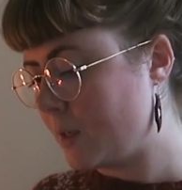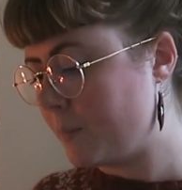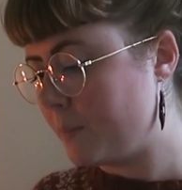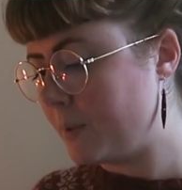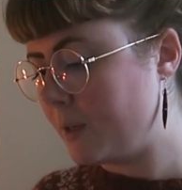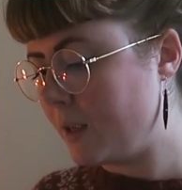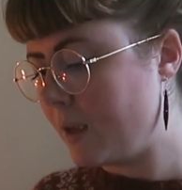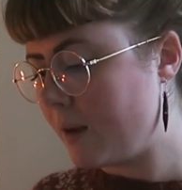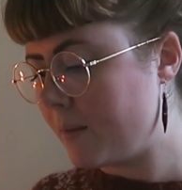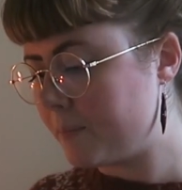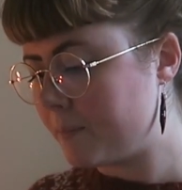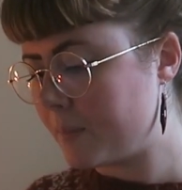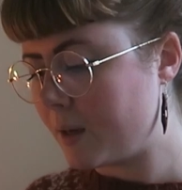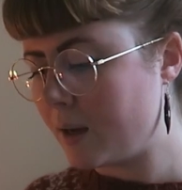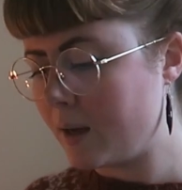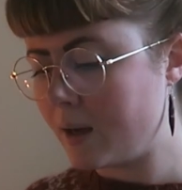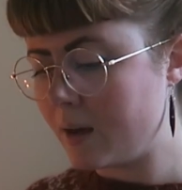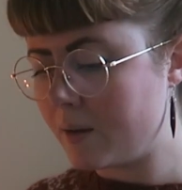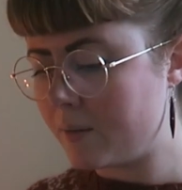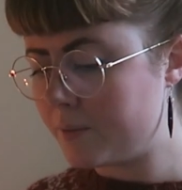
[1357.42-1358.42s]
But yeah,
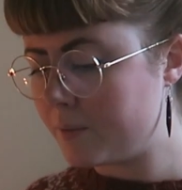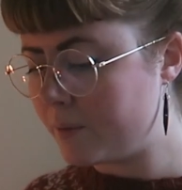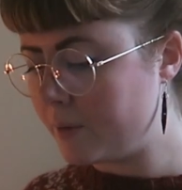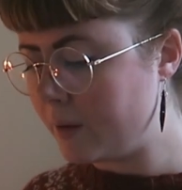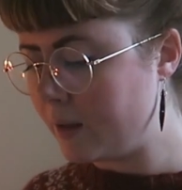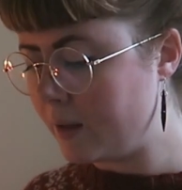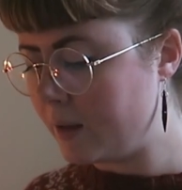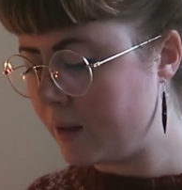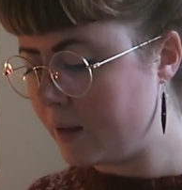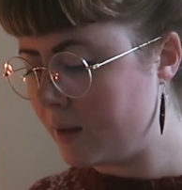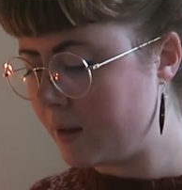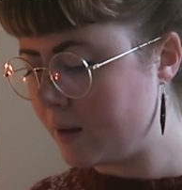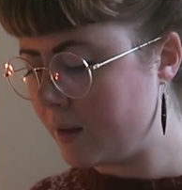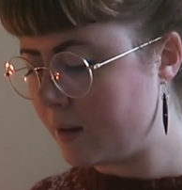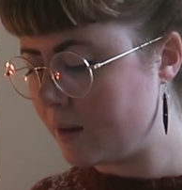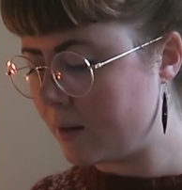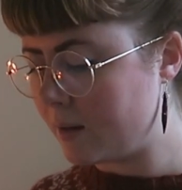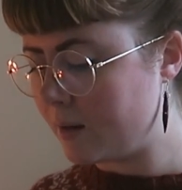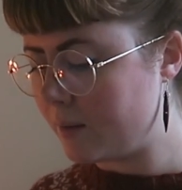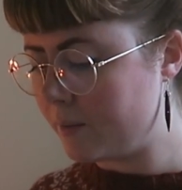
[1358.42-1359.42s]
I have a
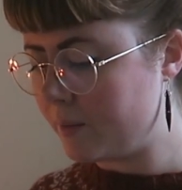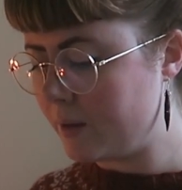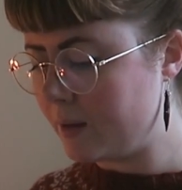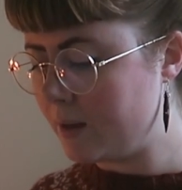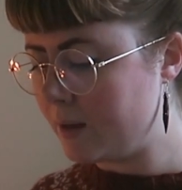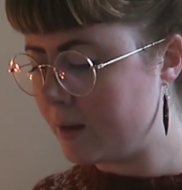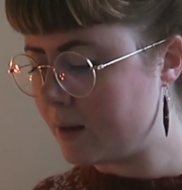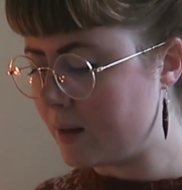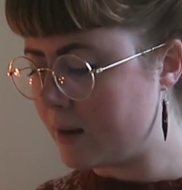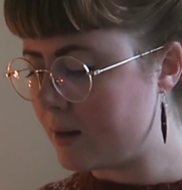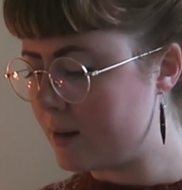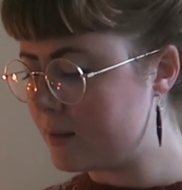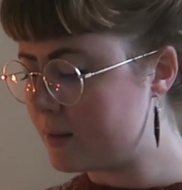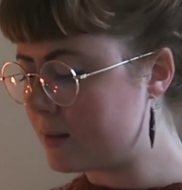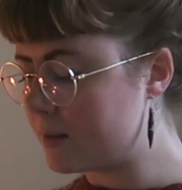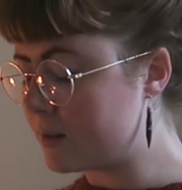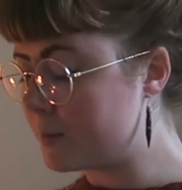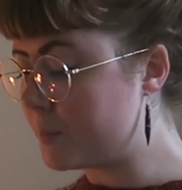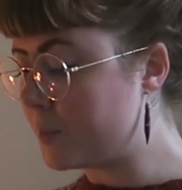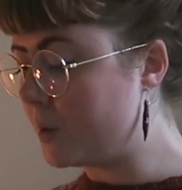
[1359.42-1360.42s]
really nice
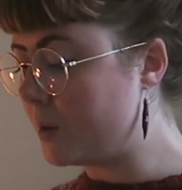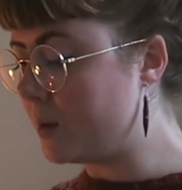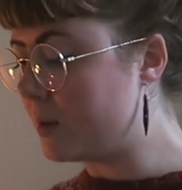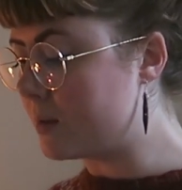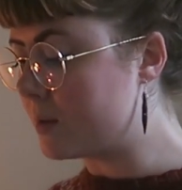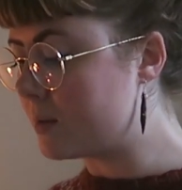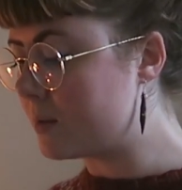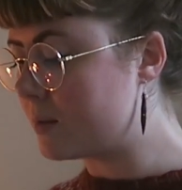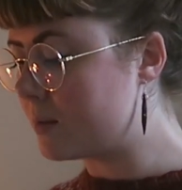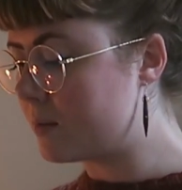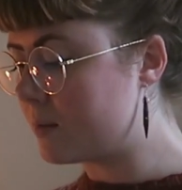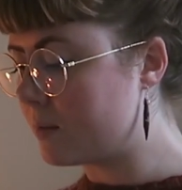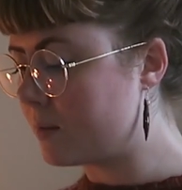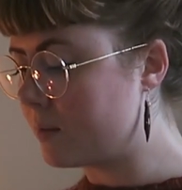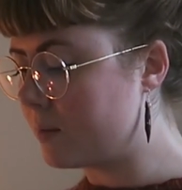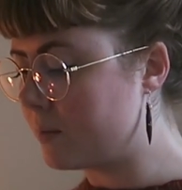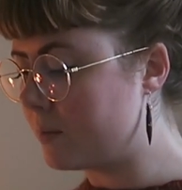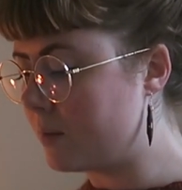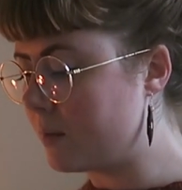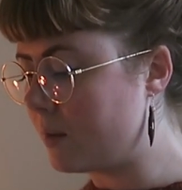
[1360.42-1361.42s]
experience
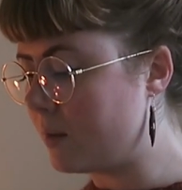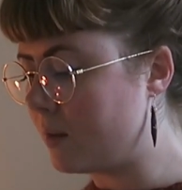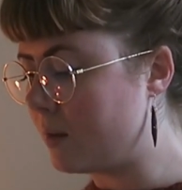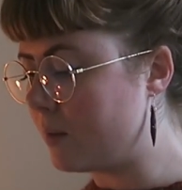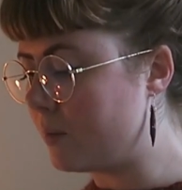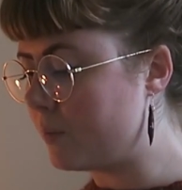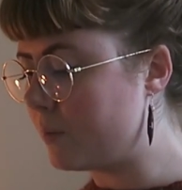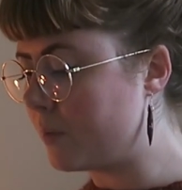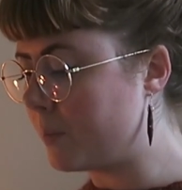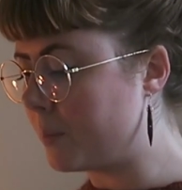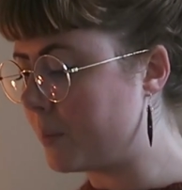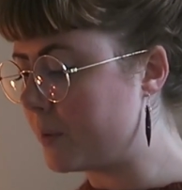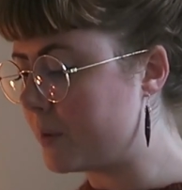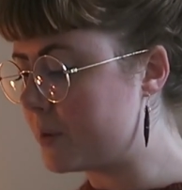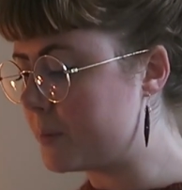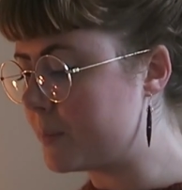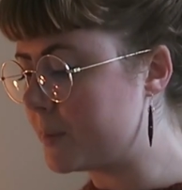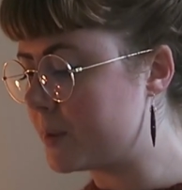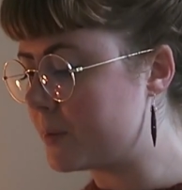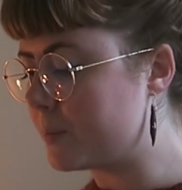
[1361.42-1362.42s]
from
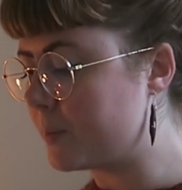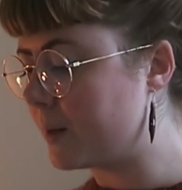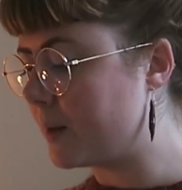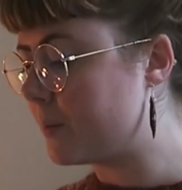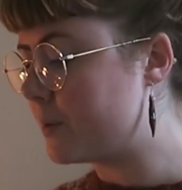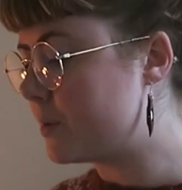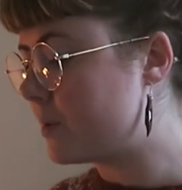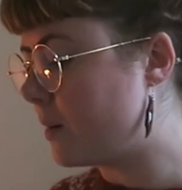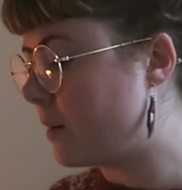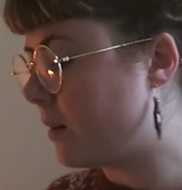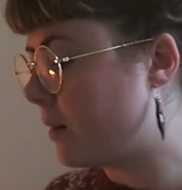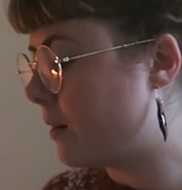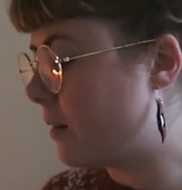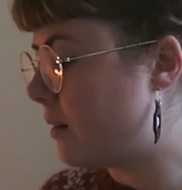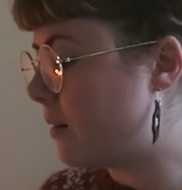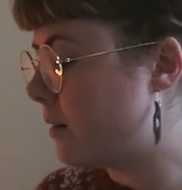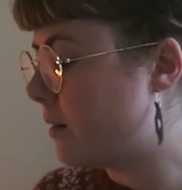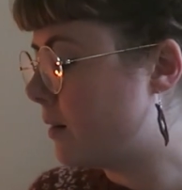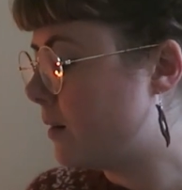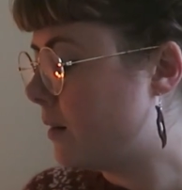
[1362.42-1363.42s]
Christmas when I was
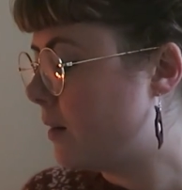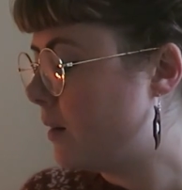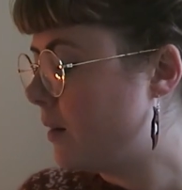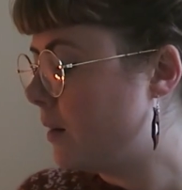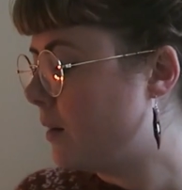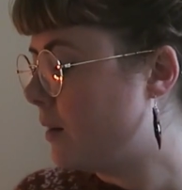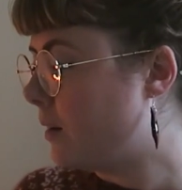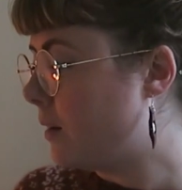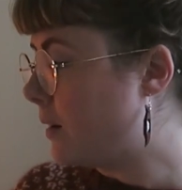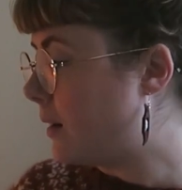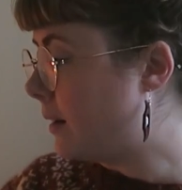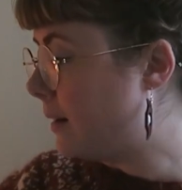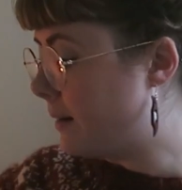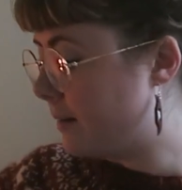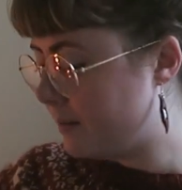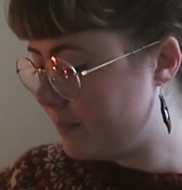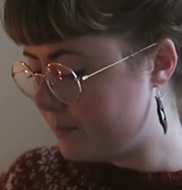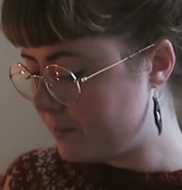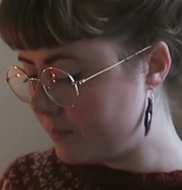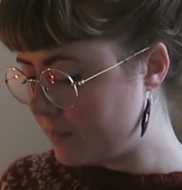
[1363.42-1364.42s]
younger,
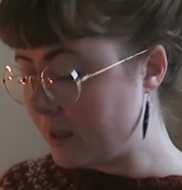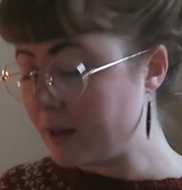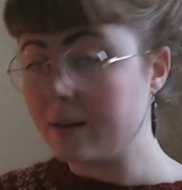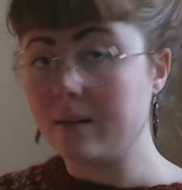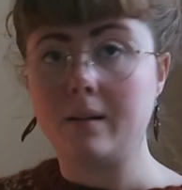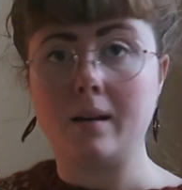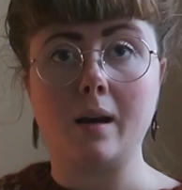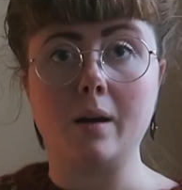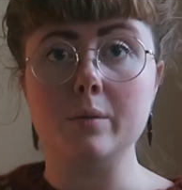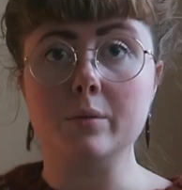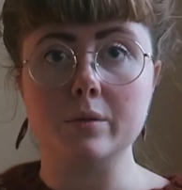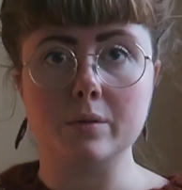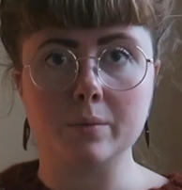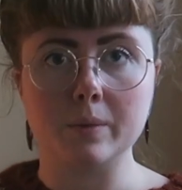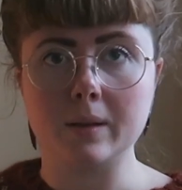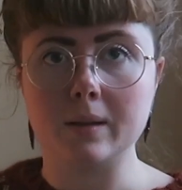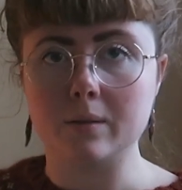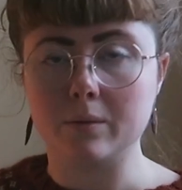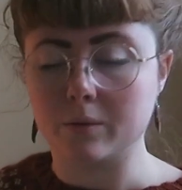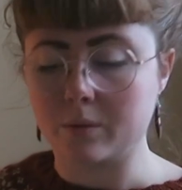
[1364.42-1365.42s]
and now as
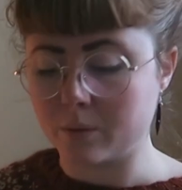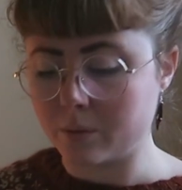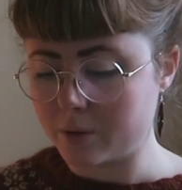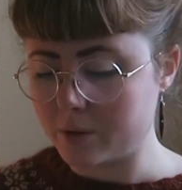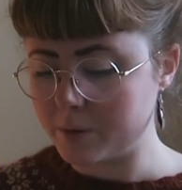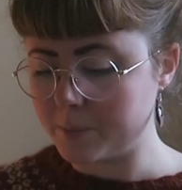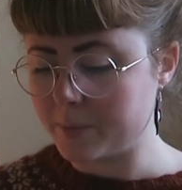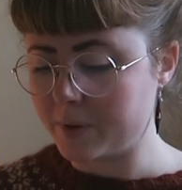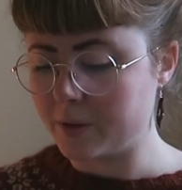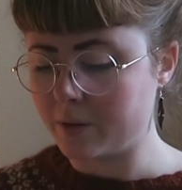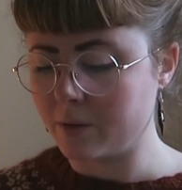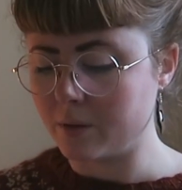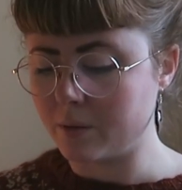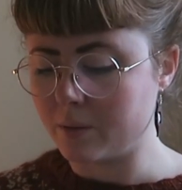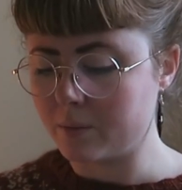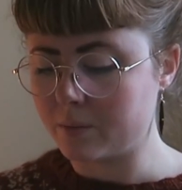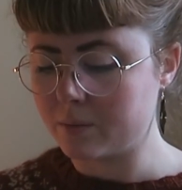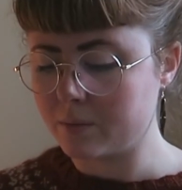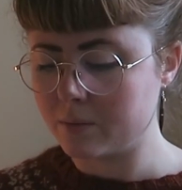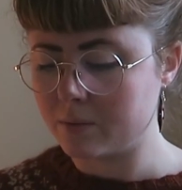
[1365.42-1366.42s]
well, of course. But you
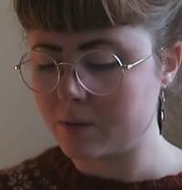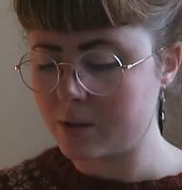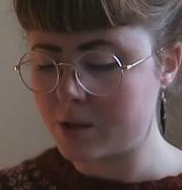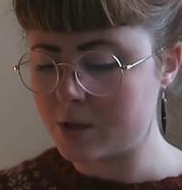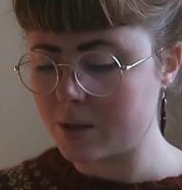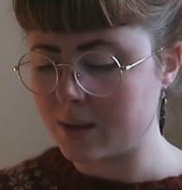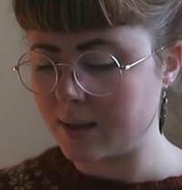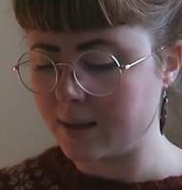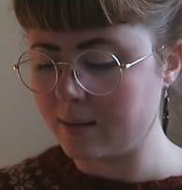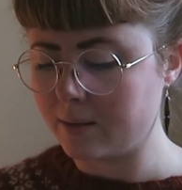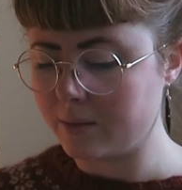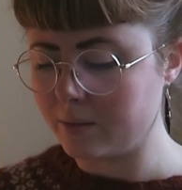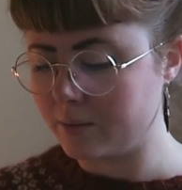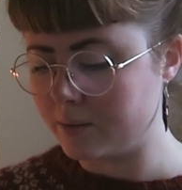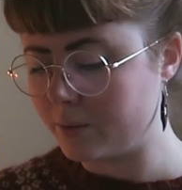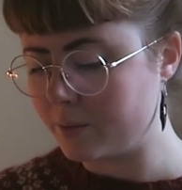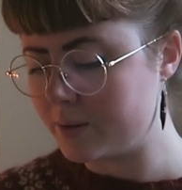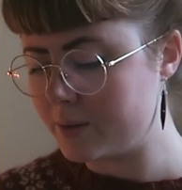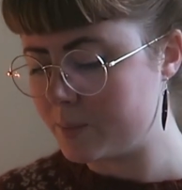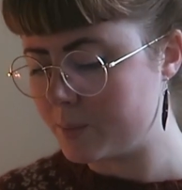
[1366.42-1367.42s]
know,
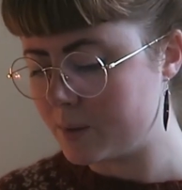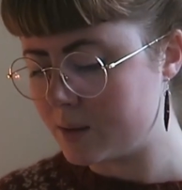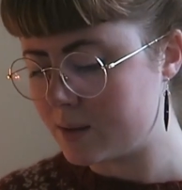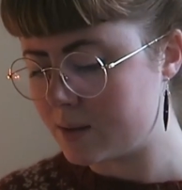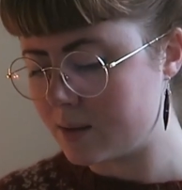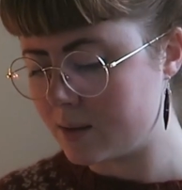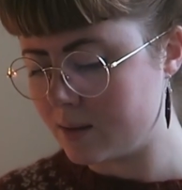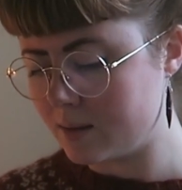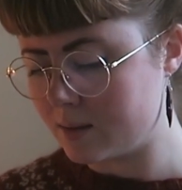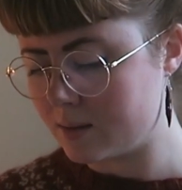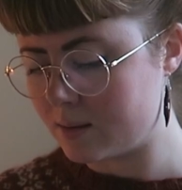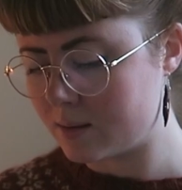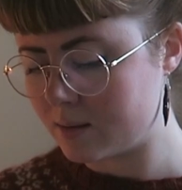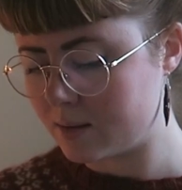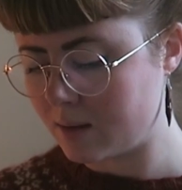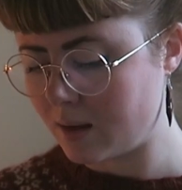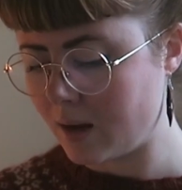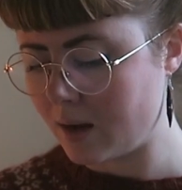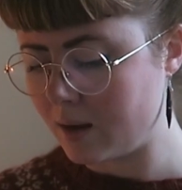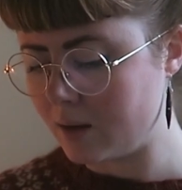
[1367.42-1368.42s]
childhood Christmas is
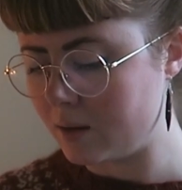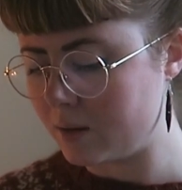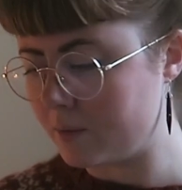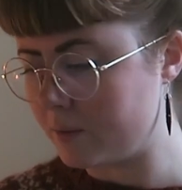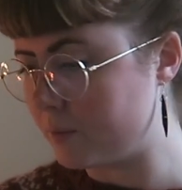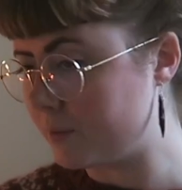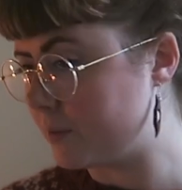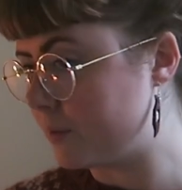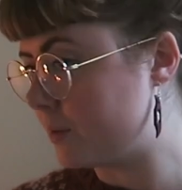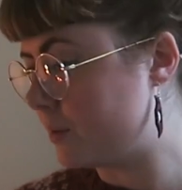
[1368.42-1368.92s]
kind of